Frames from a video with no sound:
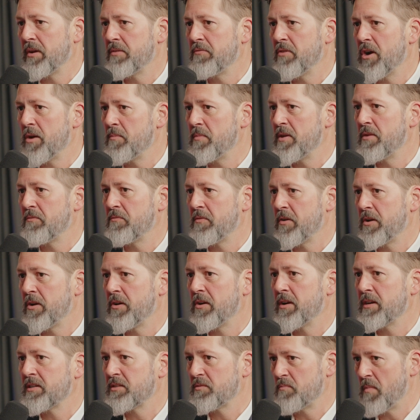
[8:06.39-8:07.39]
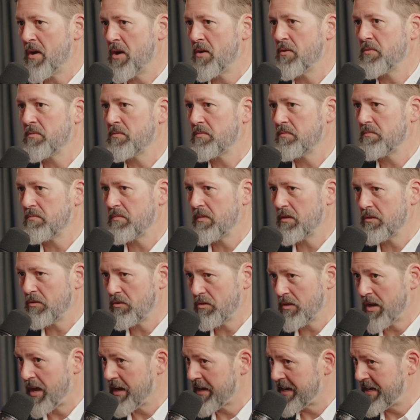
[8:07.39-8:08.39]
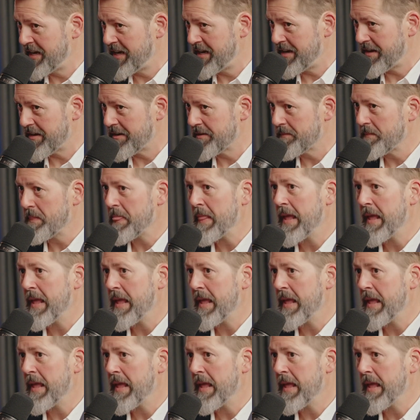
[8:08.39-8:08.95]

If I'm in a photo, I smile like an idiot.